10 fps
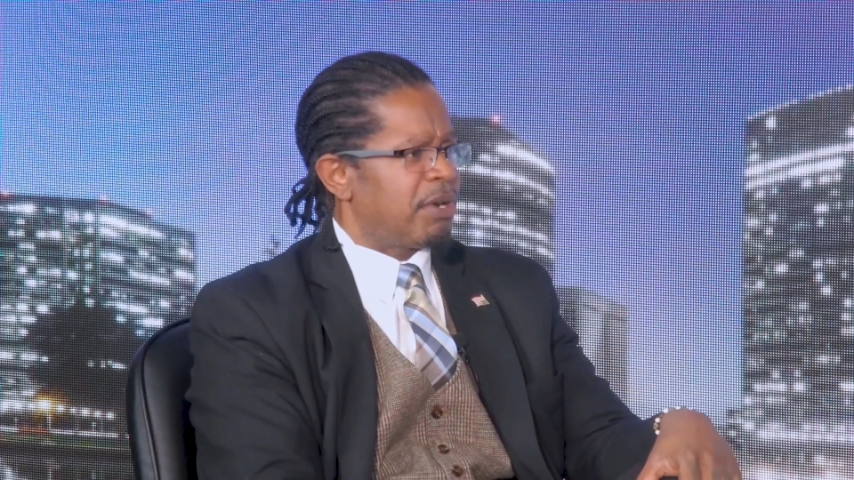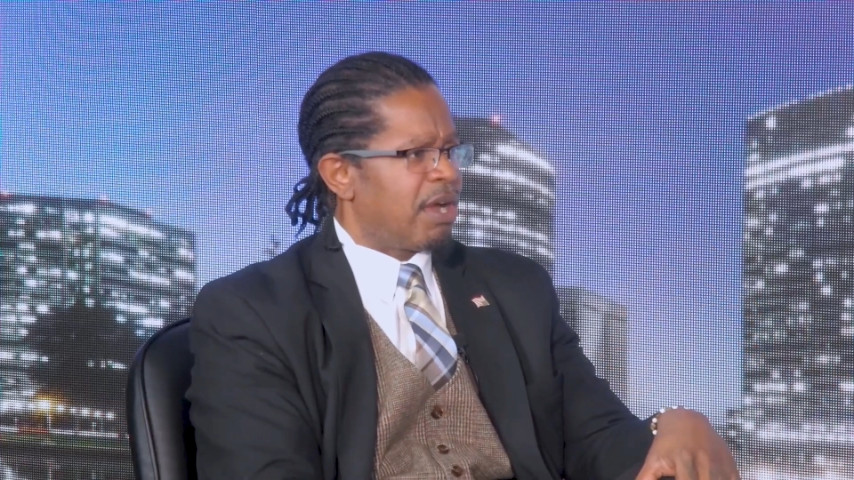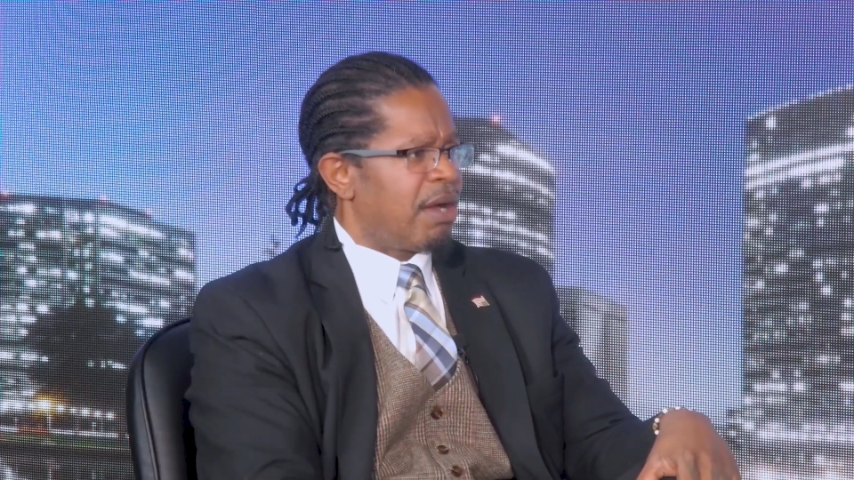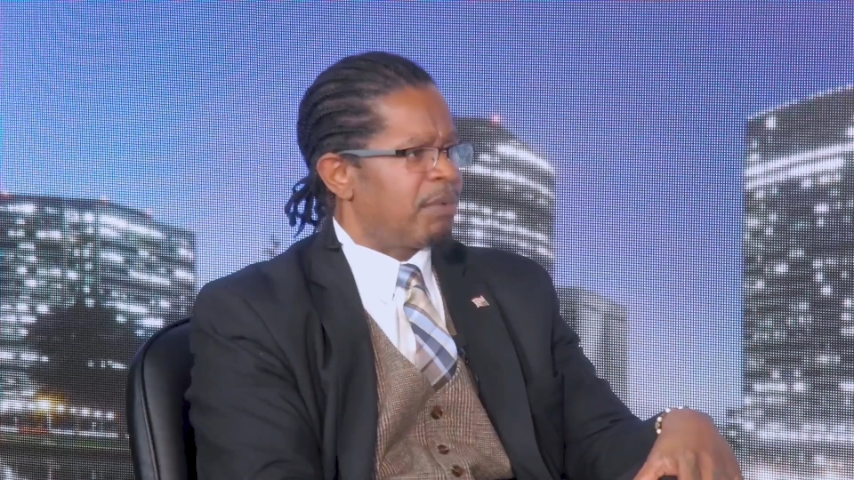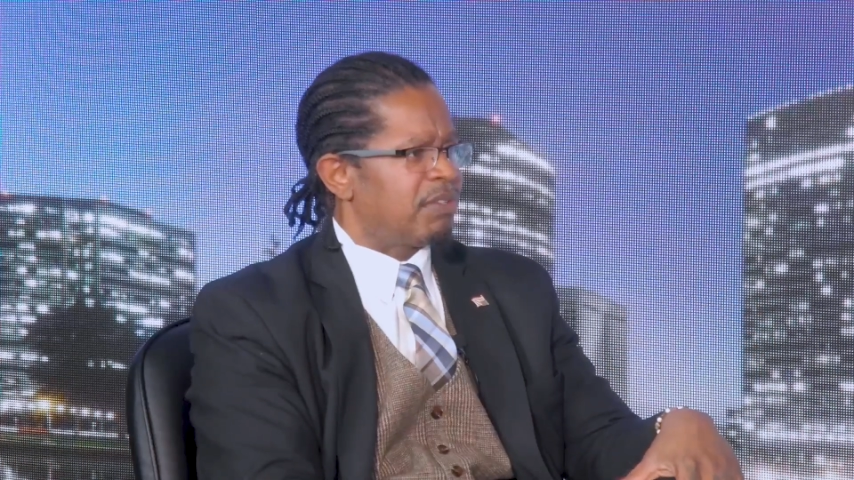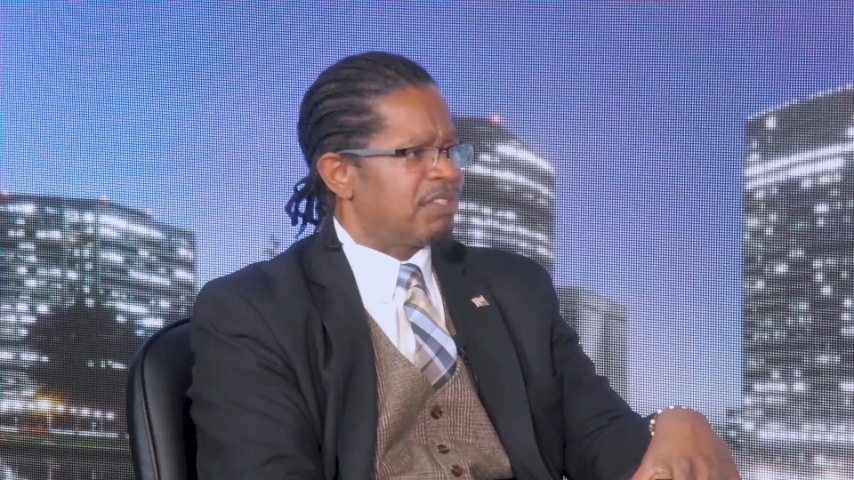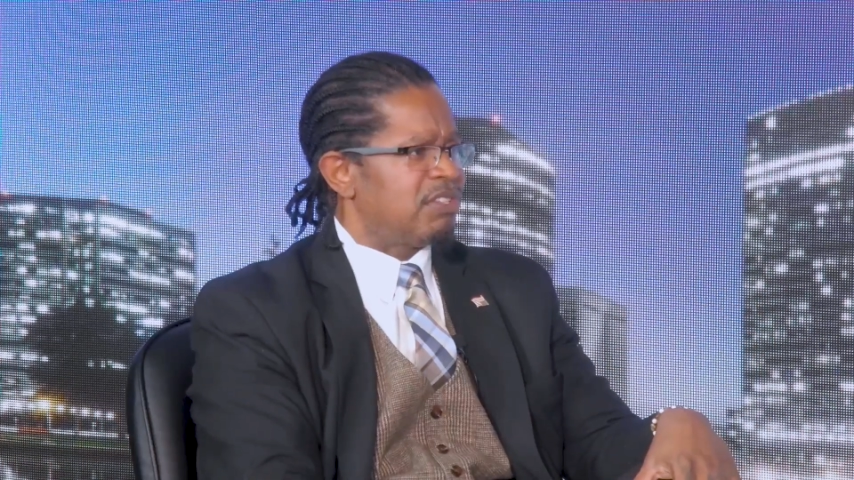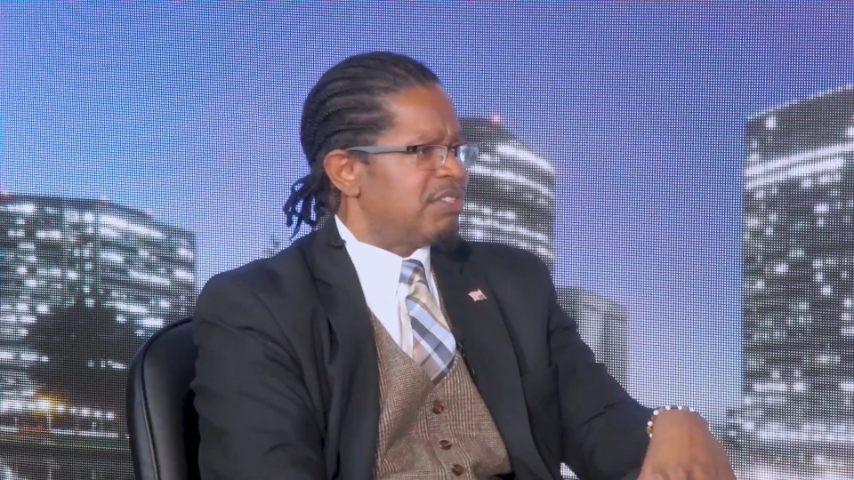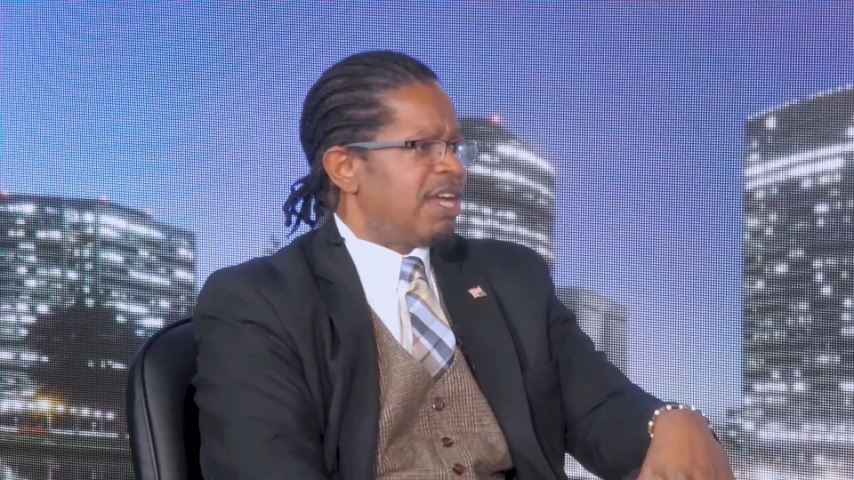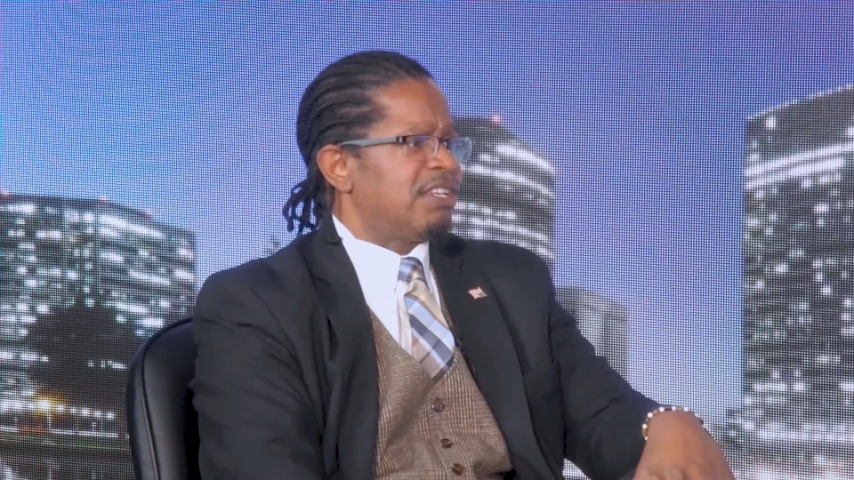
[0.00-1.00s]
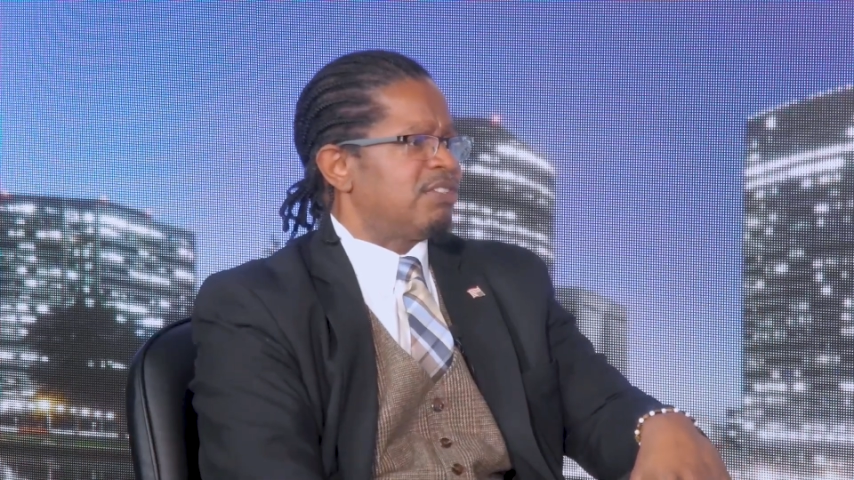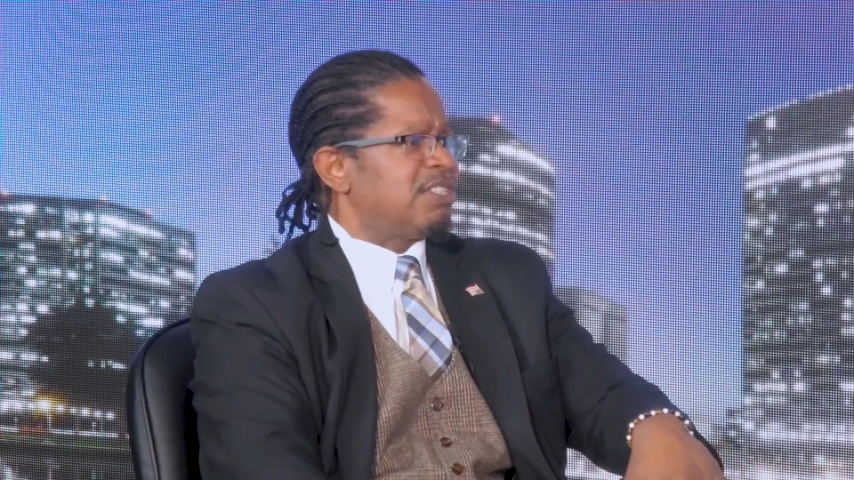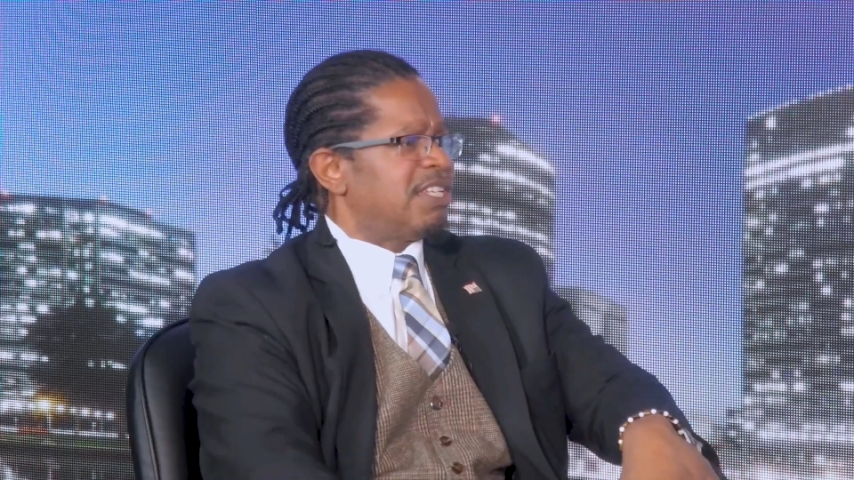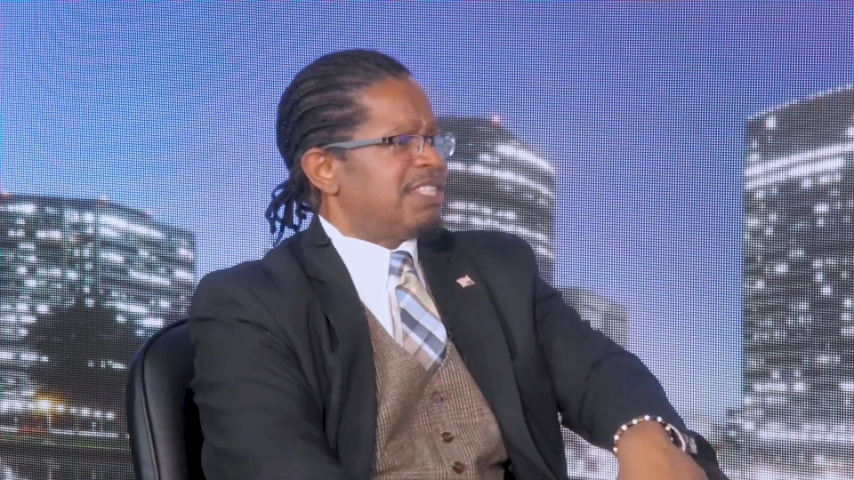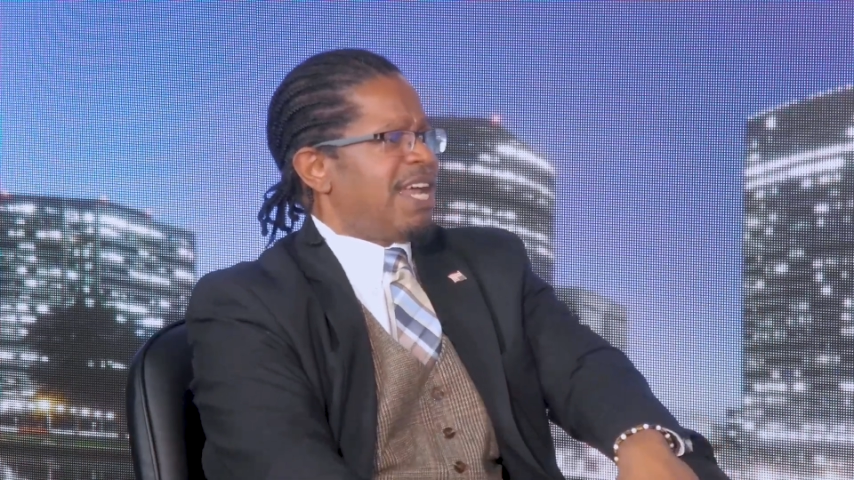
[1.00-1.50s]
of Commerce because you guys are
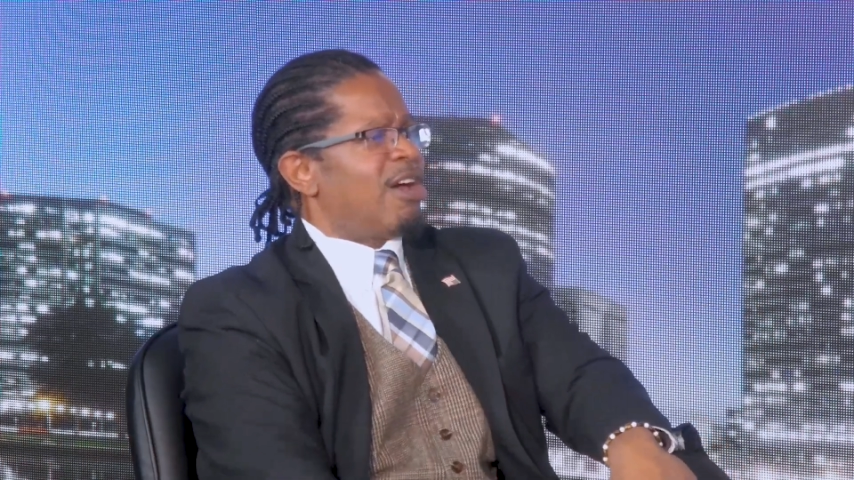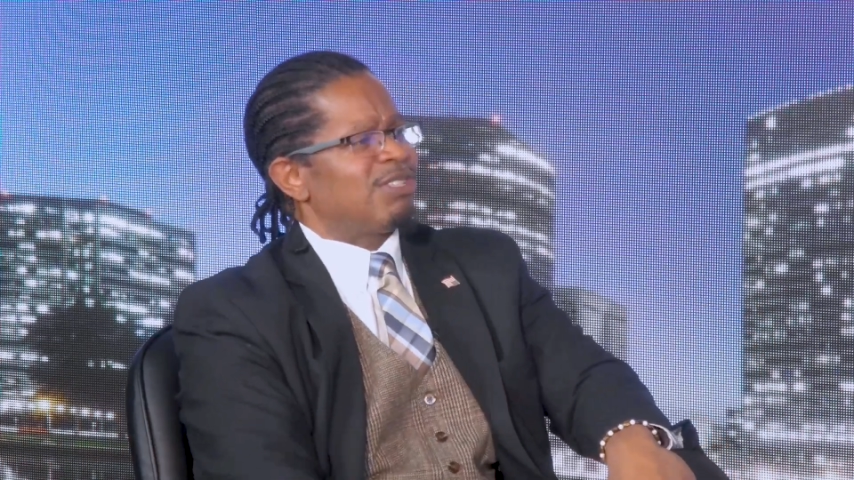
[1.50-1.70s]
such an